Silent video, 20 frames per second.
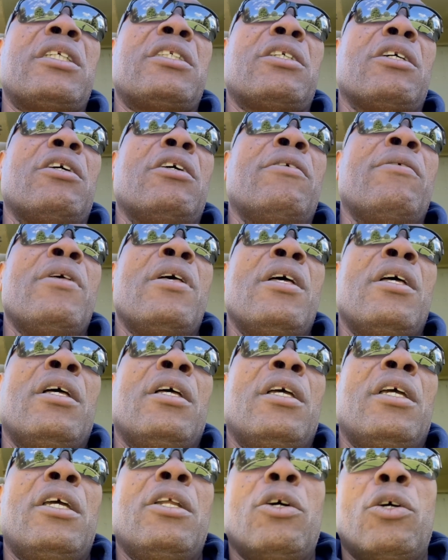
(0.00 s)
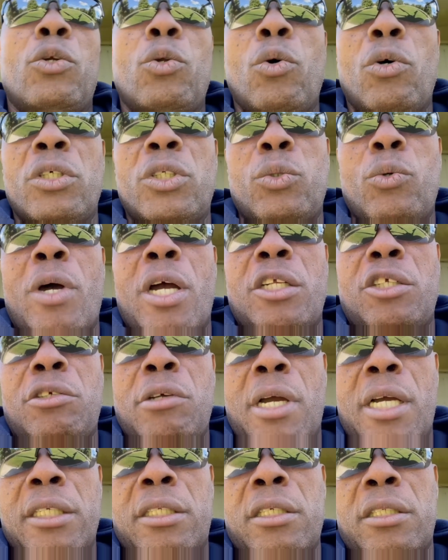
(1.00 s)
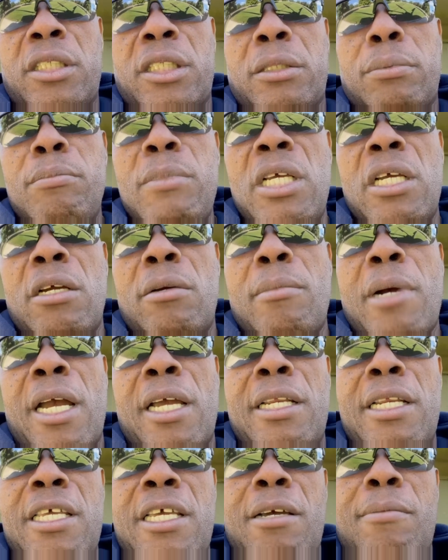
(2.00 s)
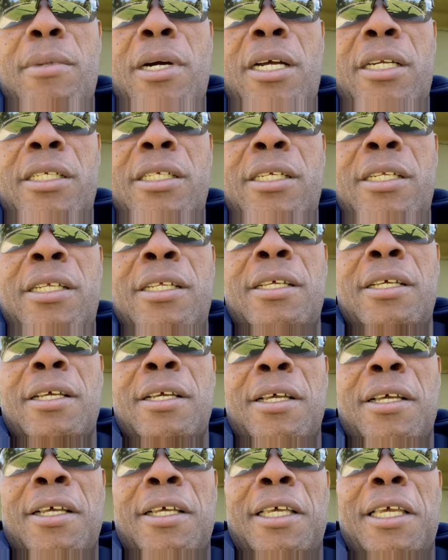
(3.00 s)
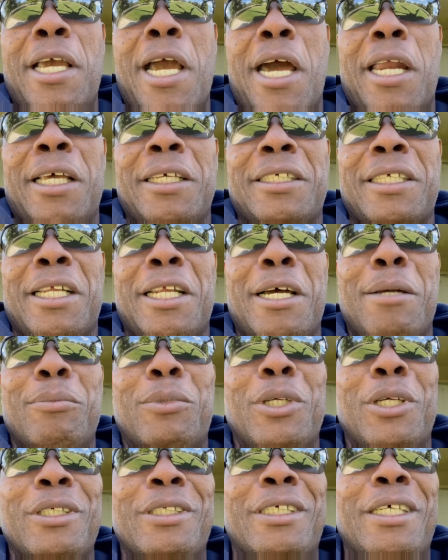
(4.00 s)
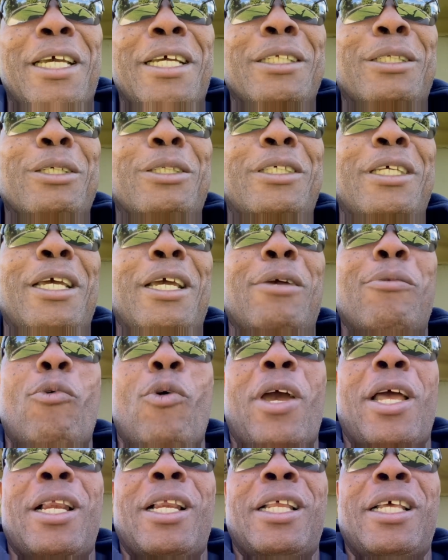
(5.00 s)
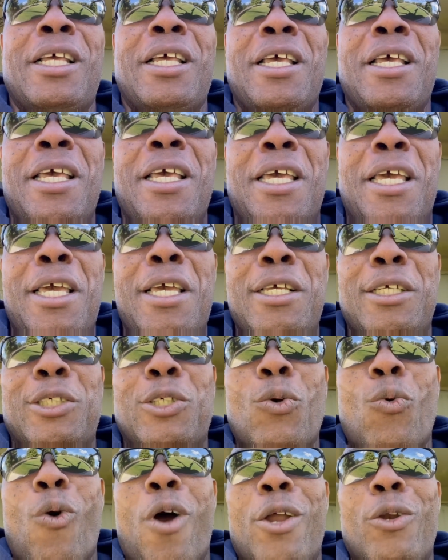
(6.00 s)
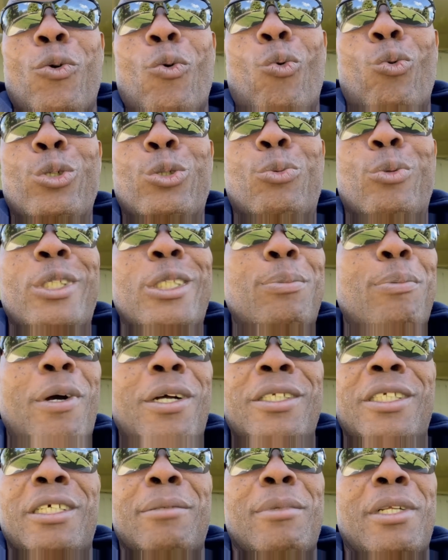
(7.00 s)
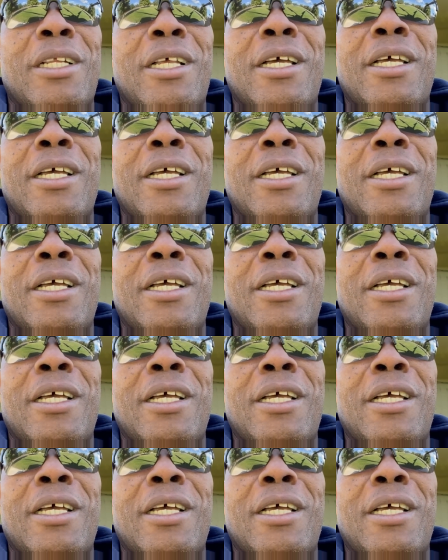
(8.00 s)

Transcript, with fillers: So, you know, those who are trying to smear my name and you understand what I'm saying to say, well, he's the one who's responsible.